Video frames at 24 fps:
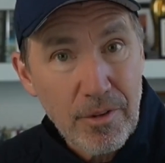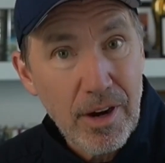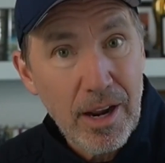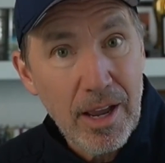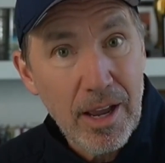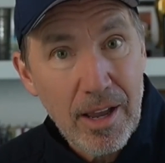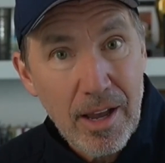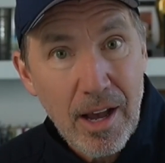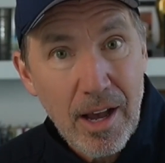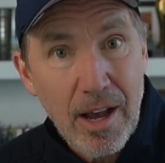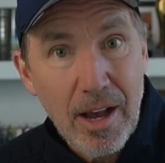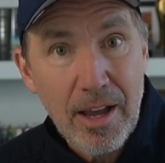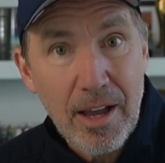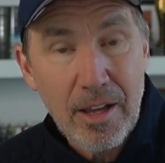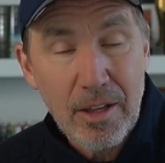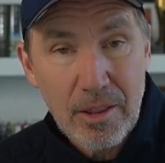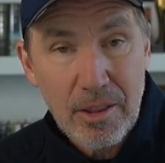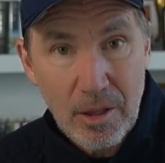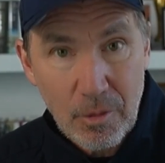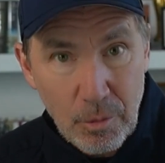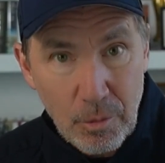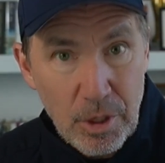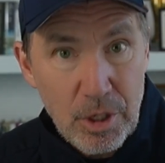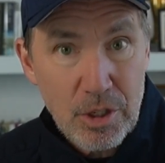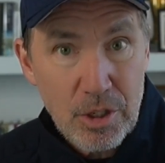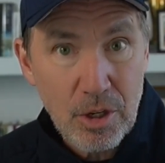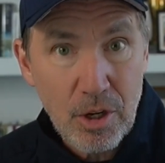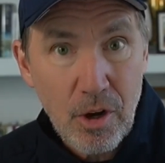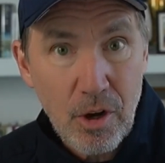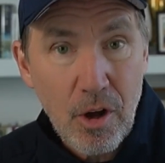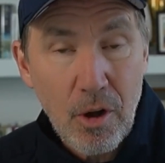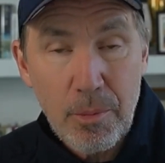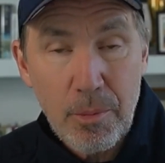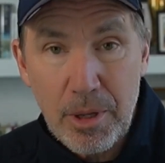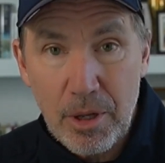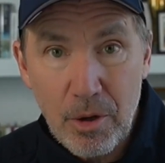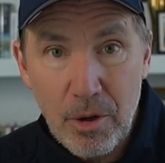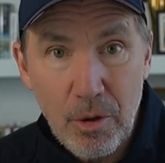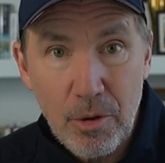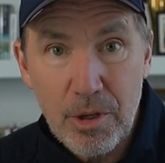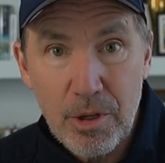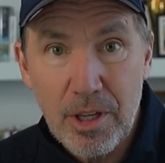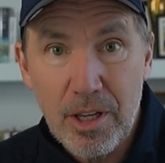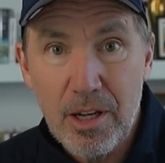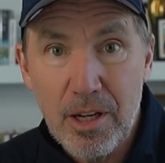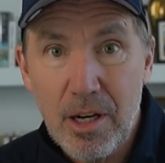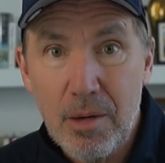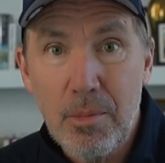AI that we should all be
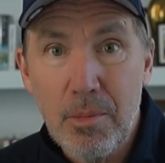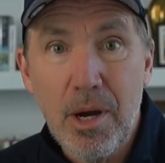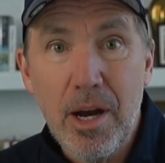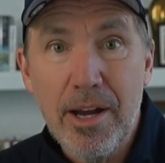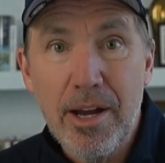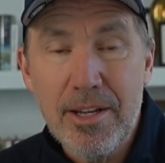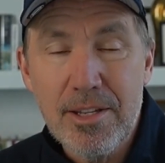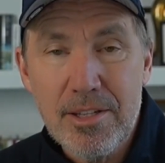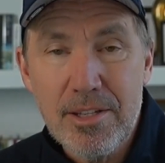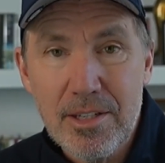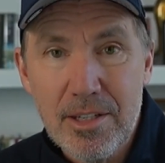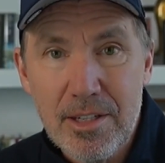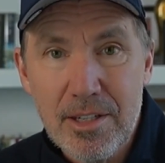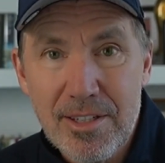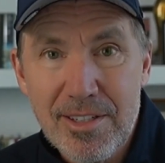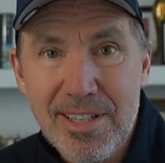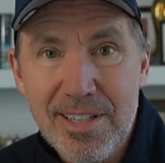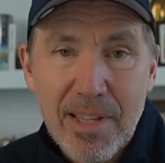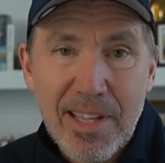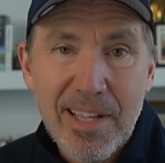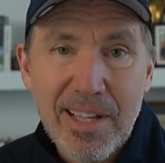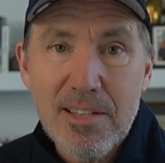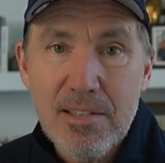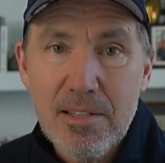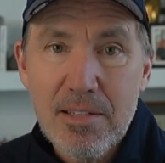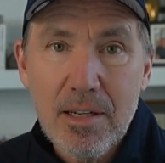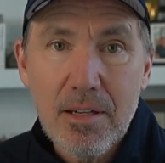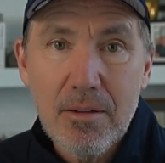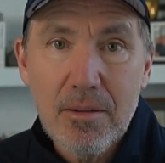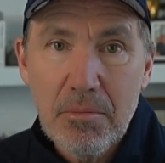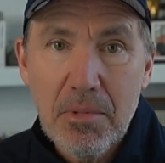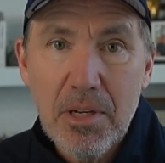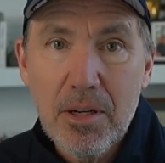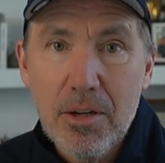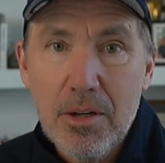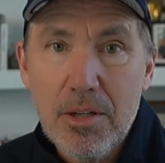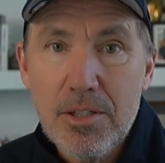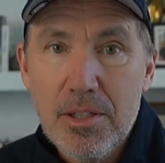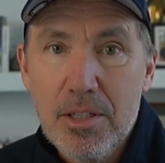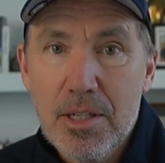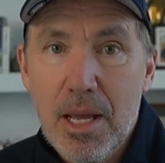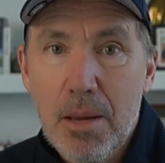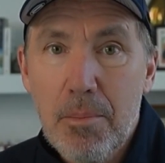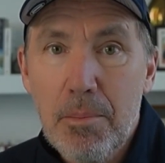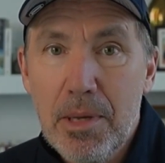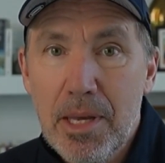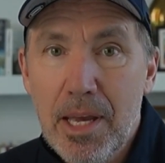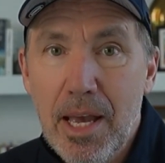holding in our minds is it's an
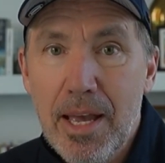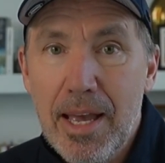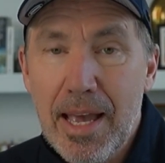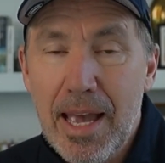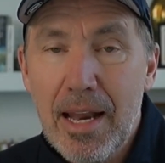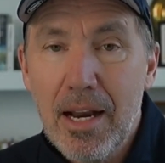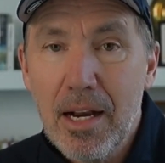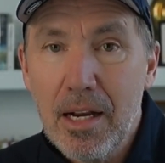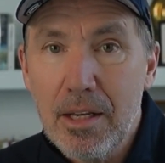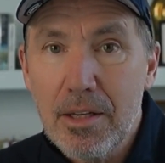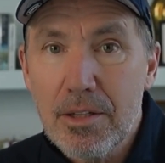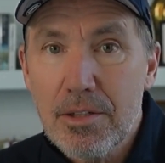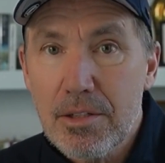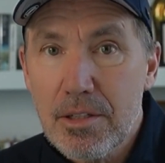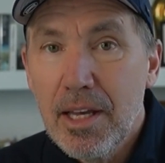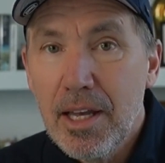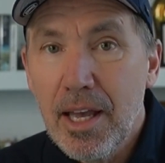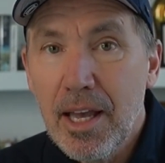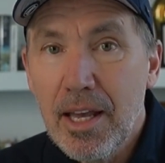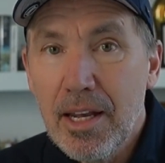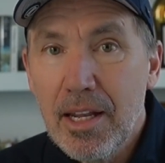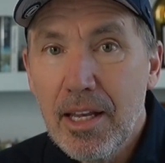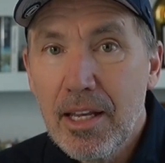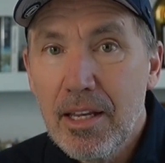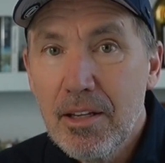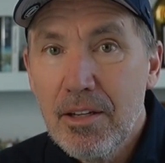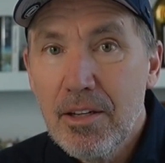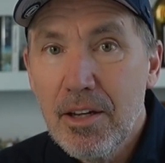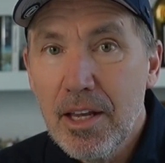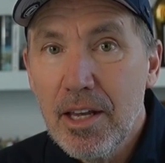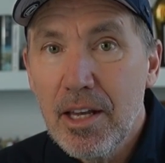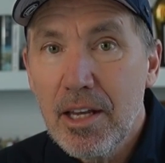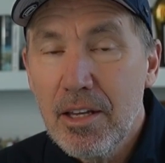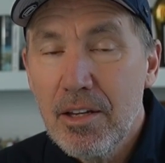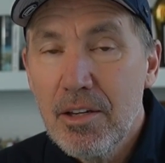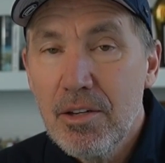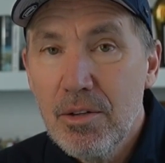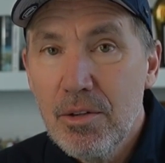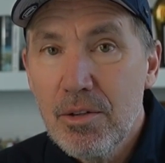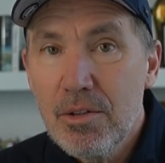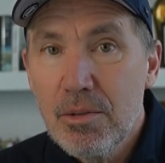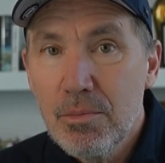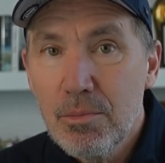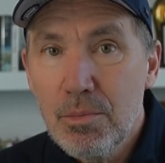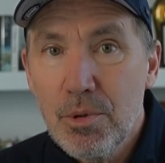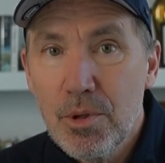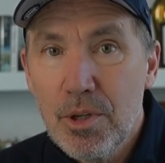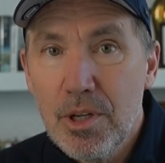MBA analyst, and it can do
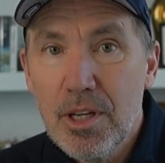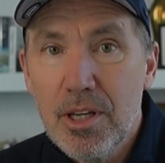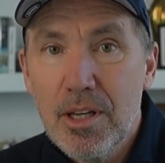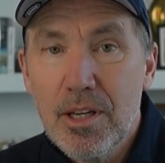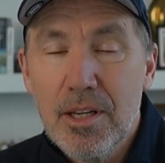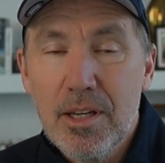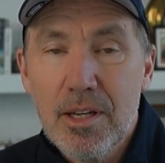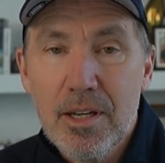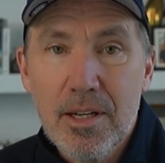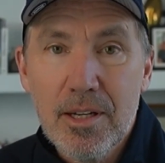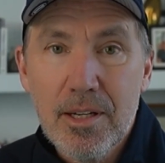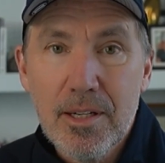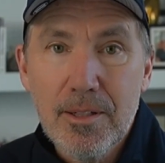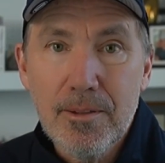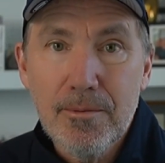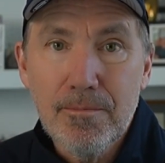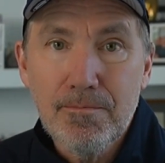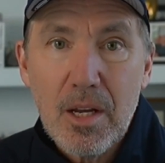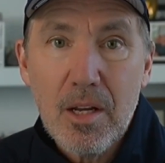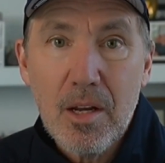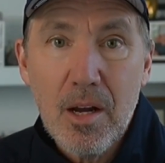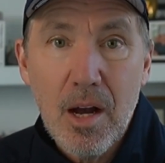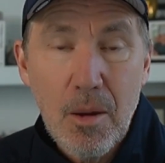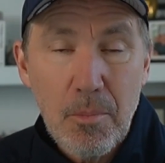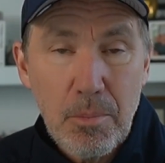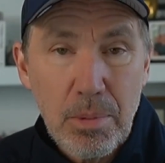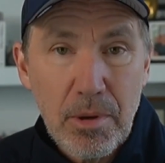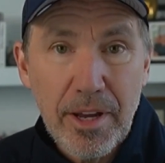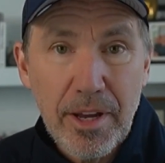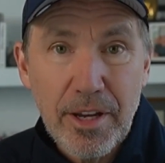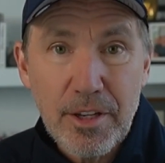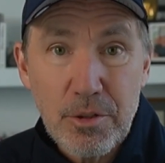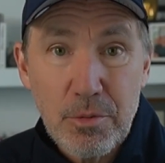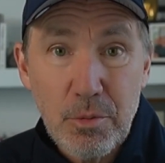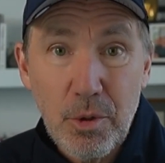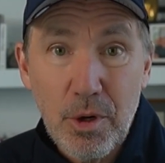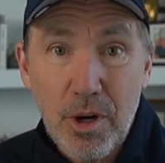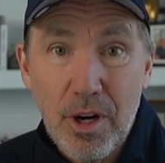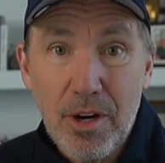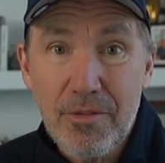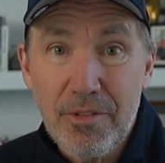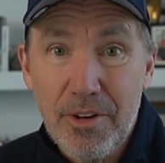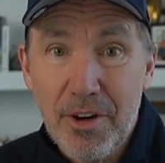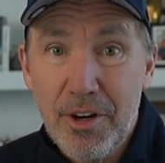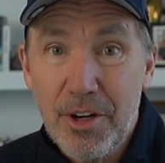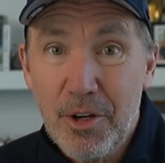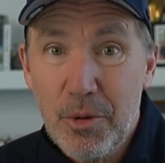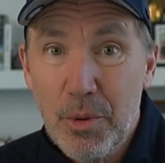some pretty complex work
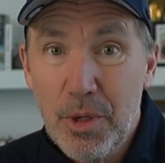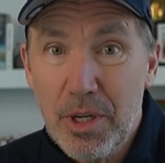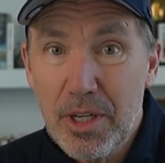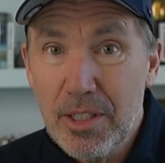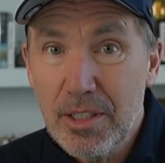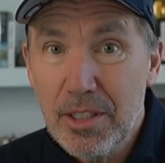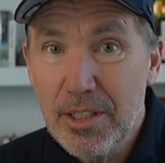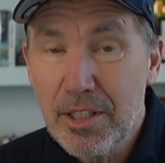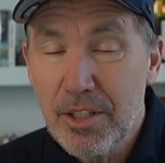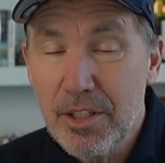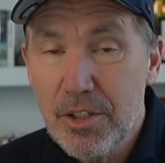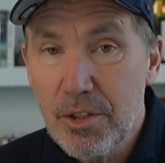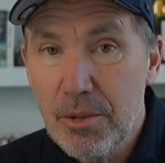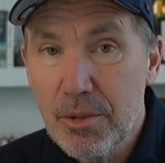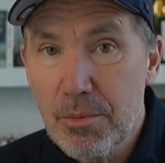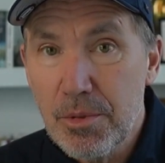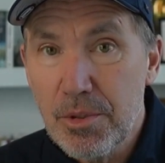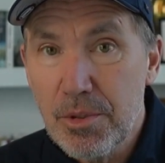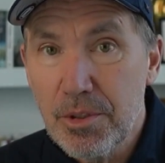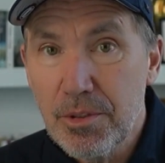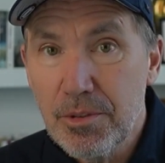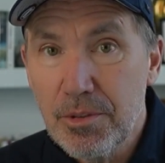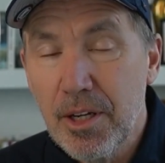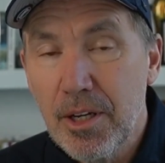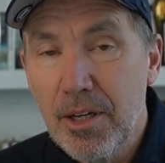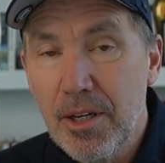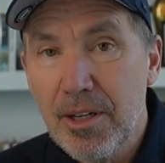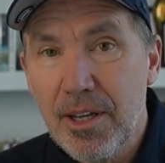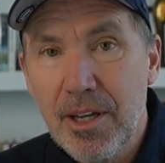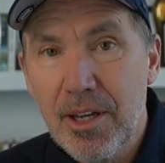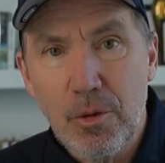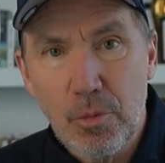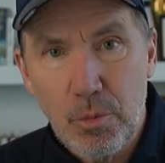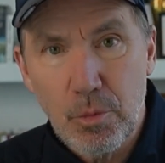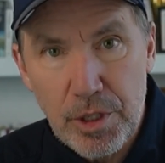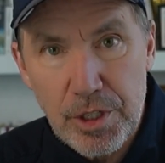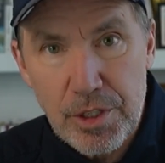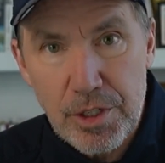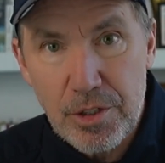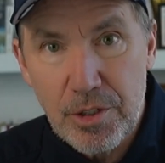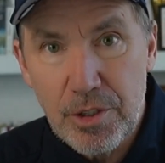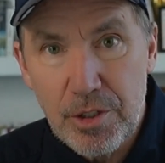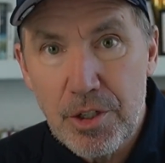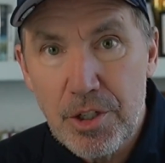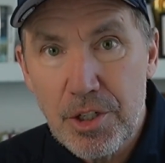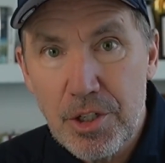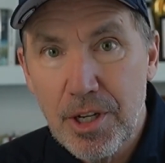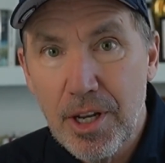very quickly in terms of kind of
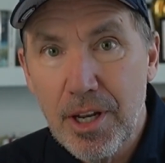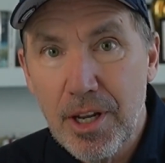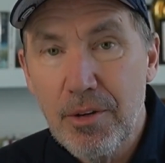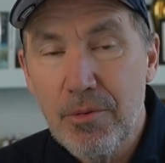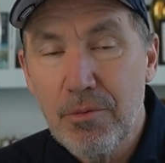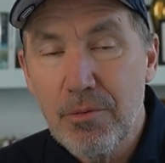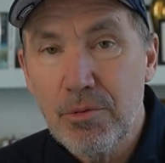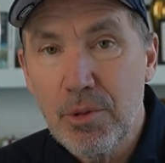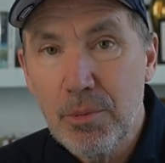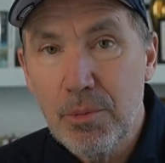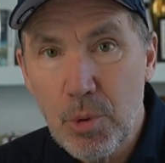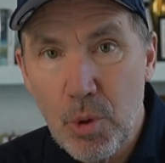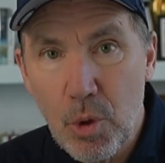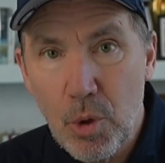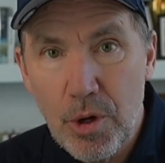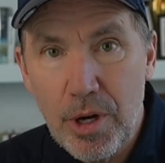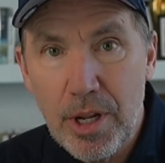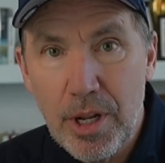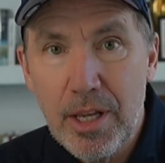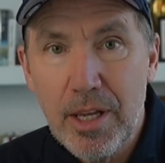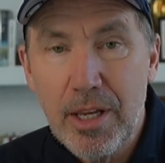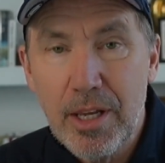research and reporting